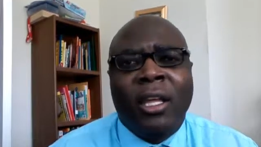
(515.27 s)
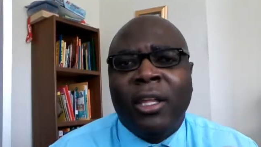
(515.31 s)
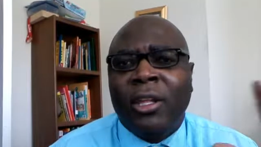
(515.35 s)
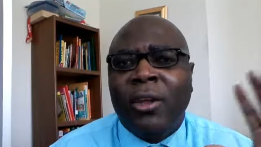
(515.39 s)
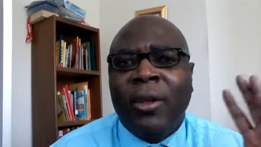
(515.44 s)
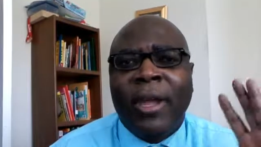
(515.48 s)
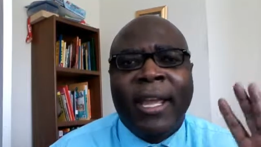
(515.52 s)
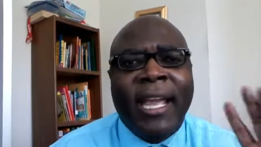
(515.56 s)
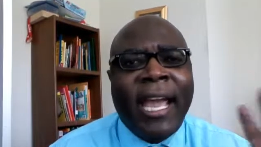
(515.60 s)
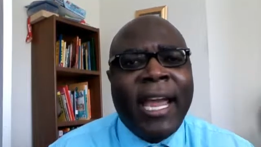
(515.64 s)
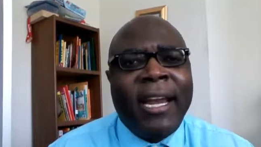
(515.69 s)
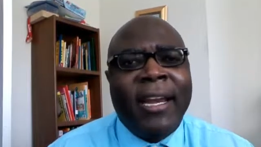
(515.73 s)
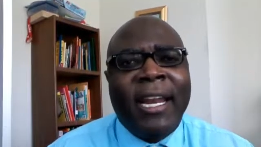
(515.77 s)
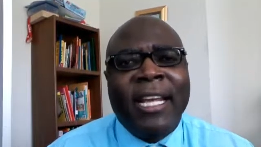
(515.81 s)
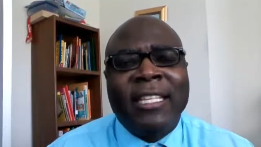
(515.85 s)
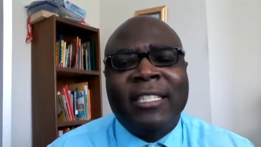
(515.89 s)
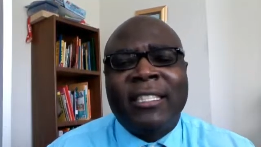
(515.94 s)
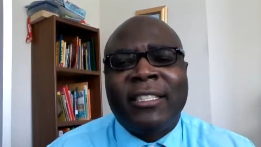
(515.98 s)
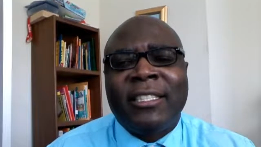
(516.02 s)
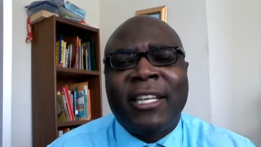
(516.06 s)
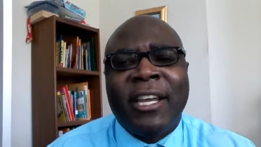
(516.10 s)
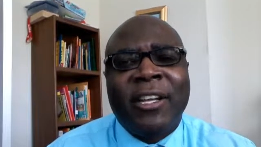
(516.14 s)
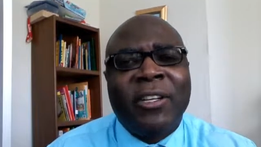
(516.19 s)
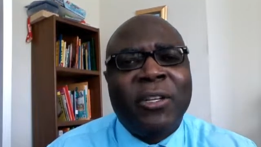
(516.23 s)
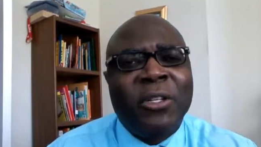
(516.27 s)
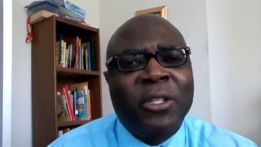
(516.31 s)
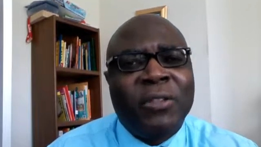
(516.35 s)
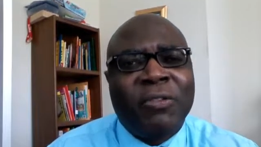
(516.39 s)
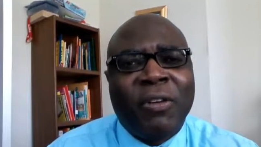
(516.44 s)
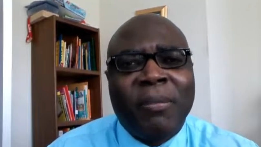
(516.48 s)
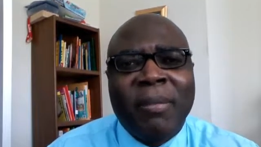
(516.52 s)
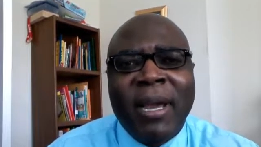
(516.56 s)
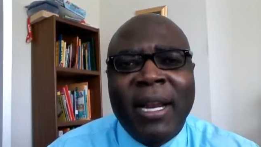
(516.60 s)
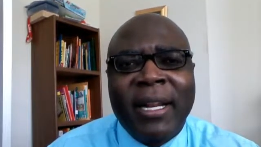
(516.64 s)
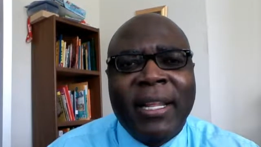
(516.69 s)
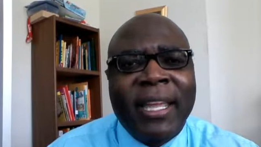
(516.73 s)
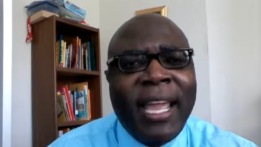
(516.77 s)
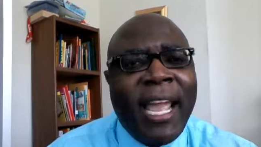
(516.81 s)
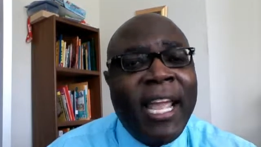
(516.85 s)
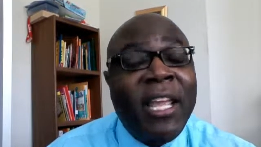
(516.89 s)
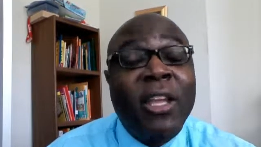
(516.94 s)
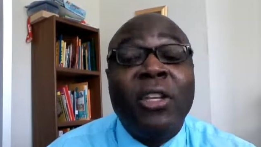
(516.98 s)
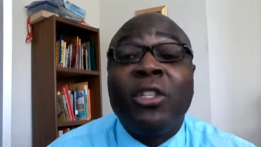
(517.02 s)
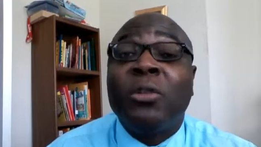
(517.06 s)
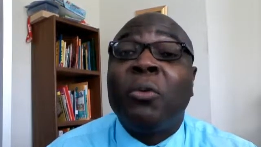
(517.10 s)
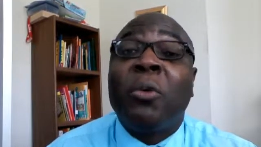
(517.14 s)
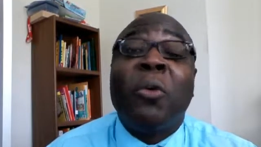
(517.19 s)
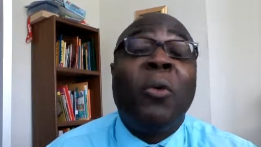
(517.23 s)
You ain't got necessary use for Medicaid,
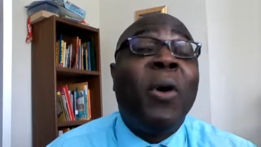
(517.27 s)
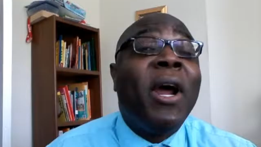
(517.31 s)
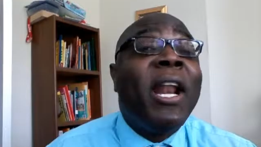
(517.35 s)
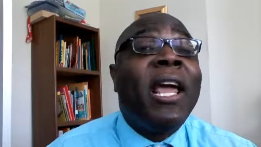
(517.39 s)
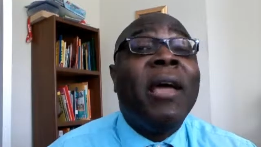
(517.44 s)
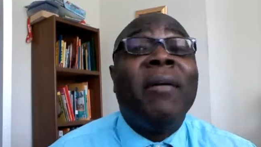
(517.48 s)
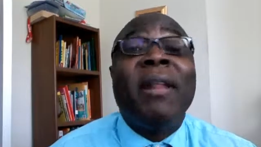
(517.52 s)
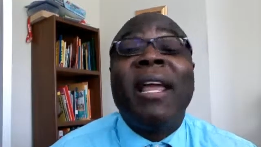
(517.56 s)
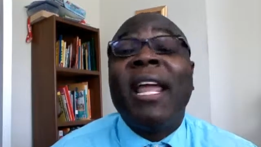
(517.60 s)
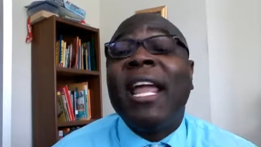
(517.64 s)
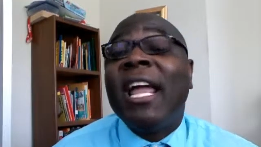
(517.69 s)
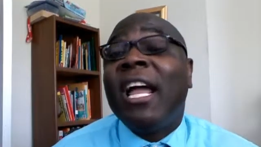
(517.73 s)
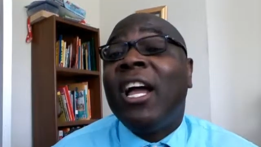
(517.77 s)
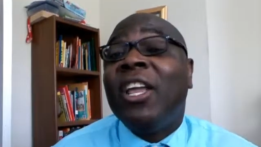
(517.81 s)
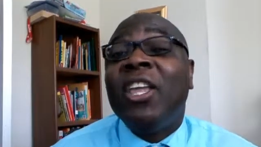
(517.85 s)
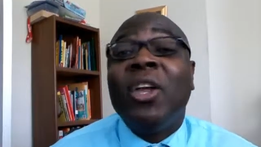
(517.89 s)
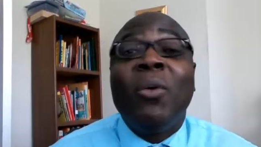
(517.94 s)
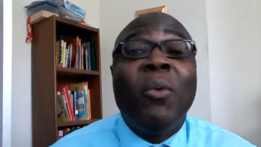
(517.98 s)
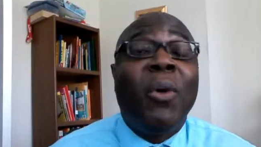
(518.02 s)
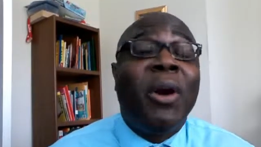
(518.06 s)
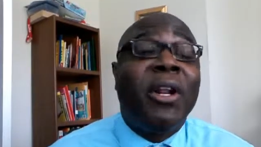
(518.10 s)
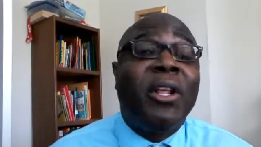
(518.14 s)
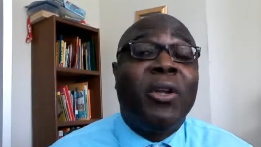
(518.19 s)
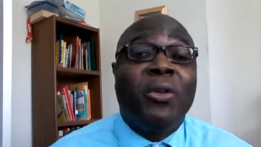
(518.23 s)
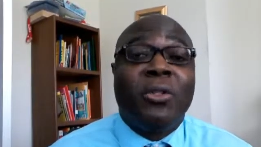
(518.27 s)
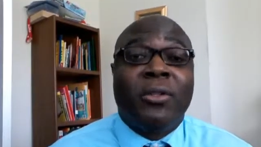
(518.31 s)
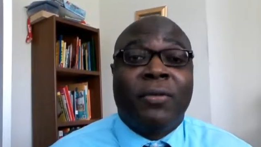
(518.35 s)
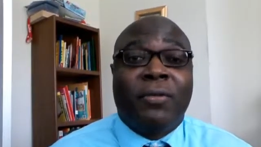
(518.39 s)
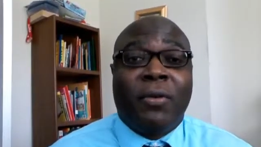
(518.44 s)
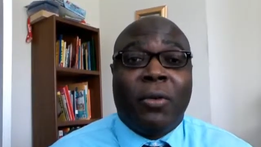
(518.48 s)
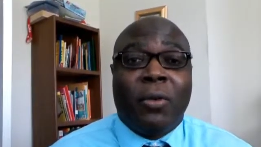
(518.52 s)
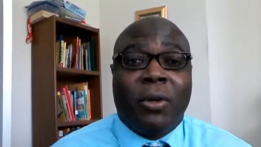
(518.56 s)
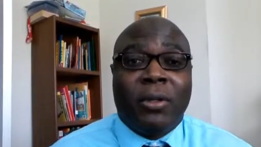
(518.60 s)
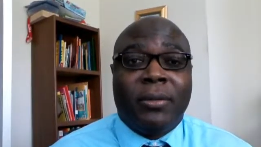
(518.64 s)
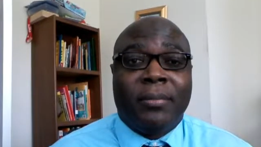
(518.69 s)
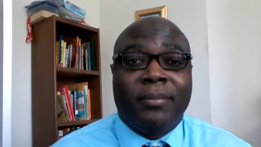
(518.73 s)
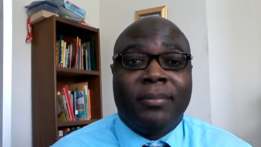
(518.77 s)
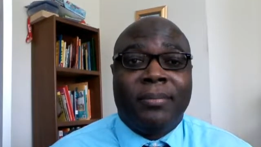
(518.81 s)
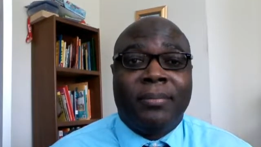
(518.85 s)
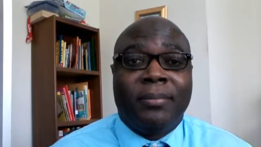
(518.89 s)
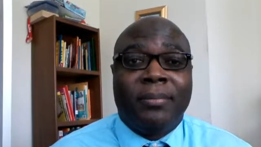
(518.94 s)
use it for whatever the hell you want to use it for.